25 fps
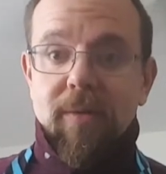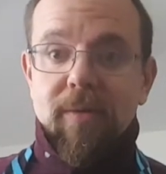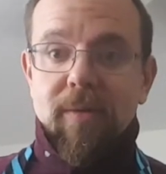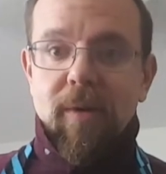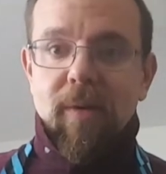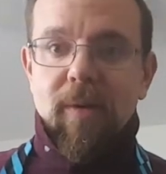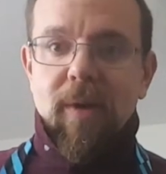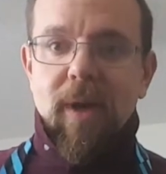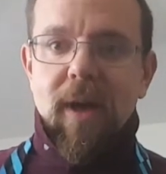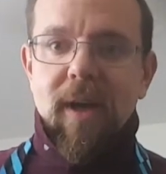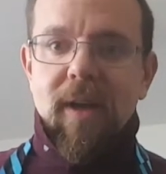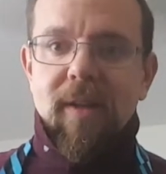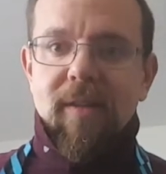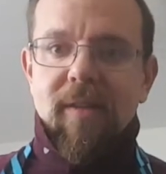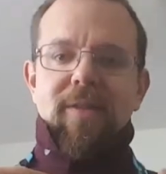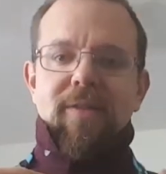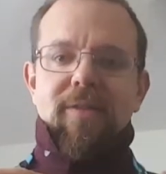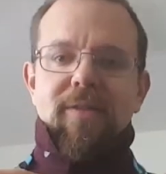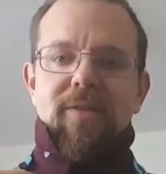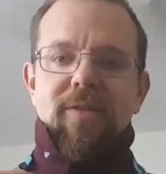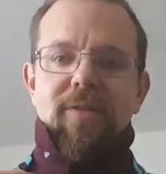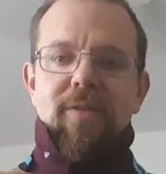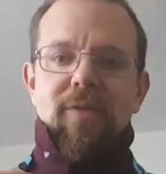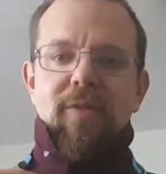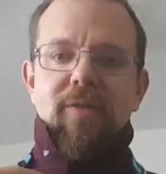Okay,
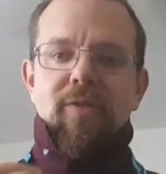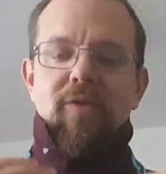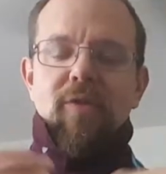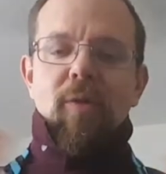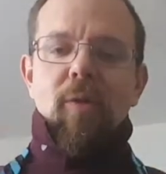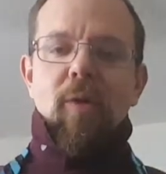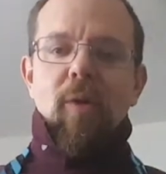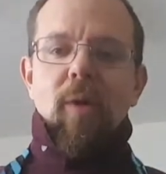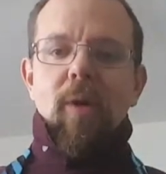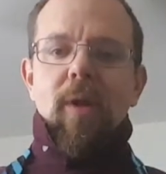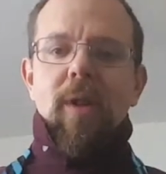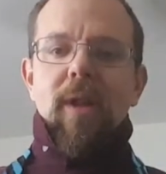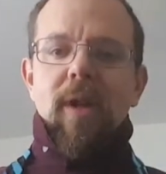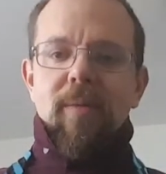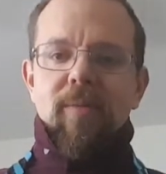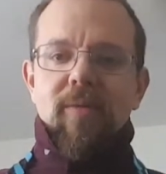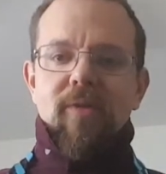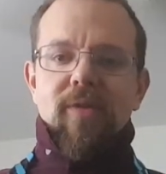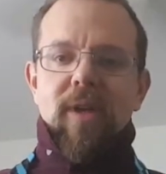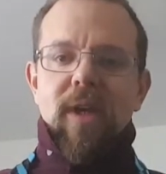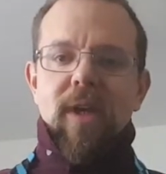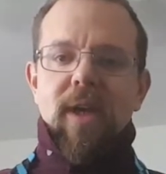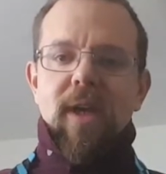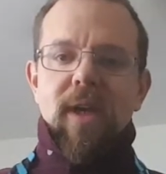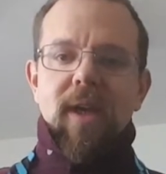it's so all I'm
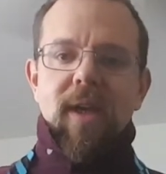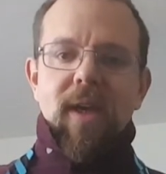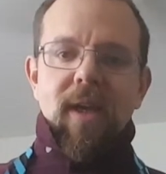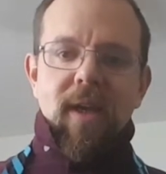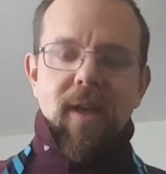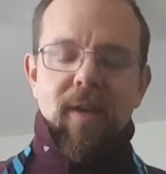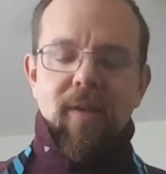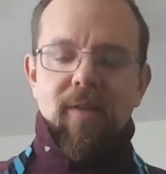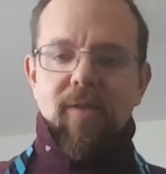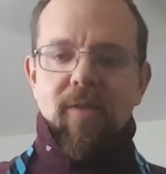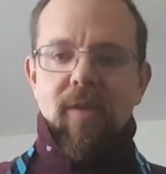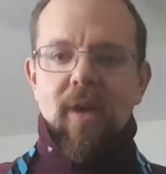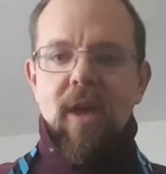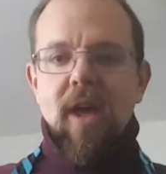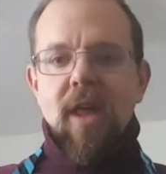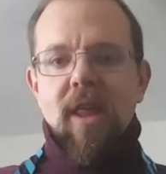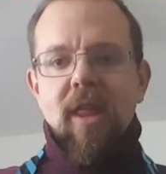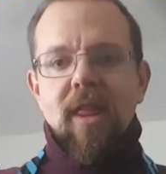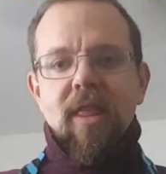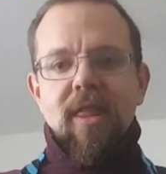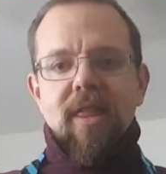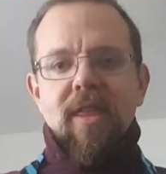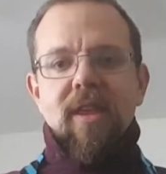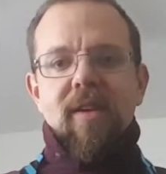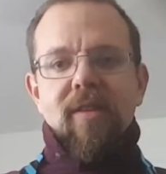saying is
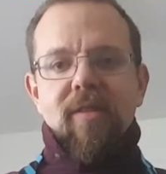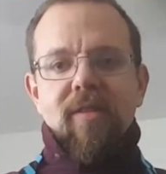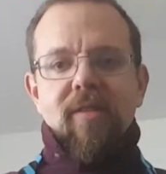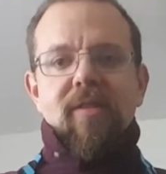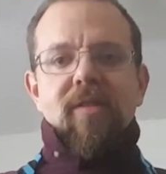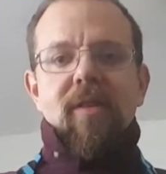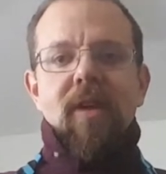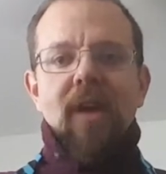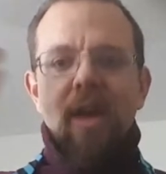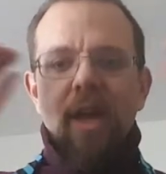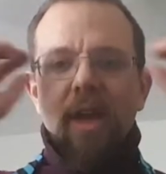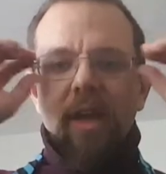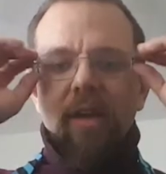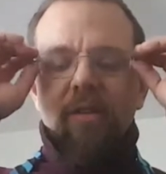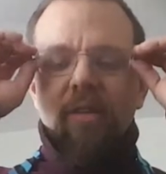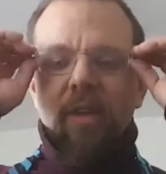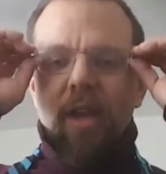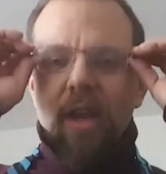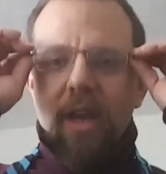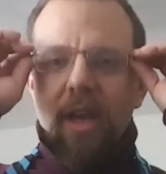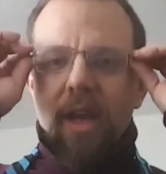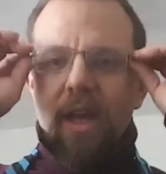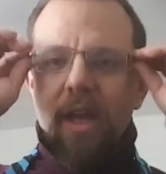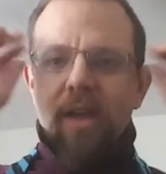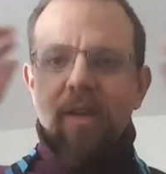this is
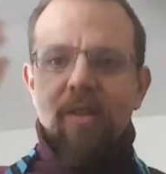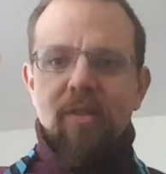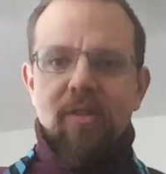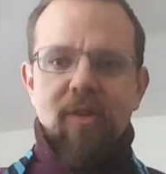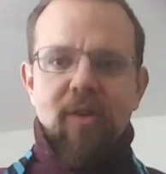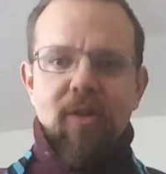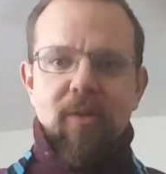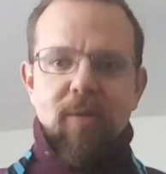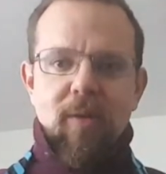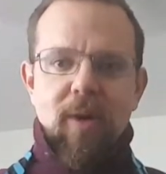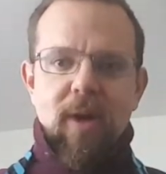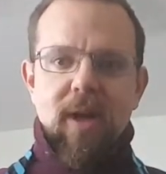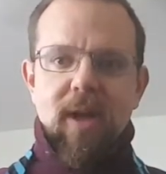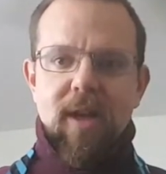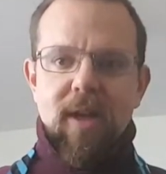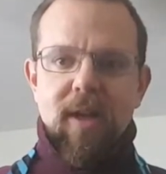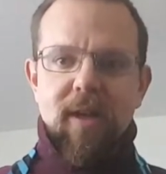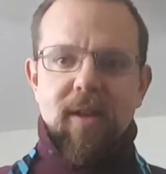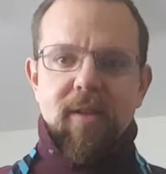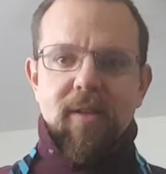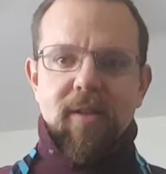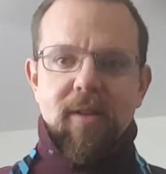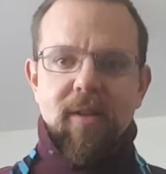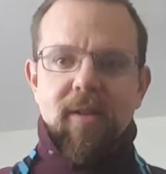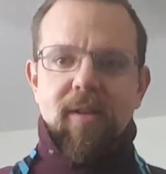a easier way
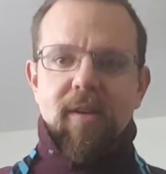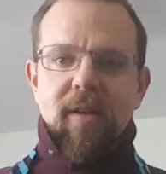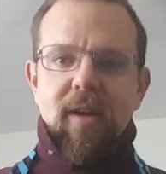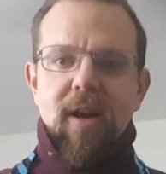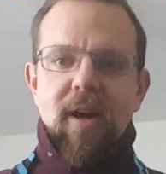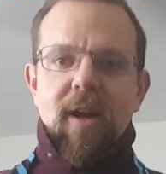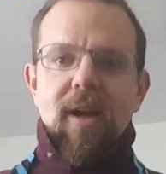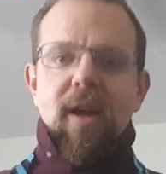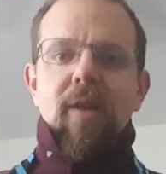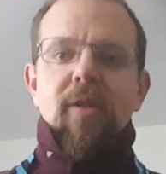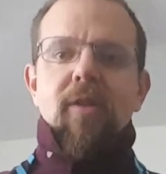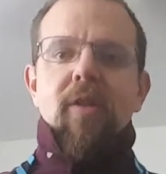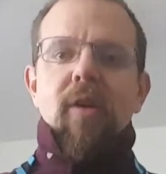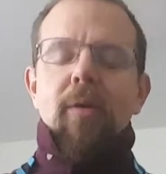to tie.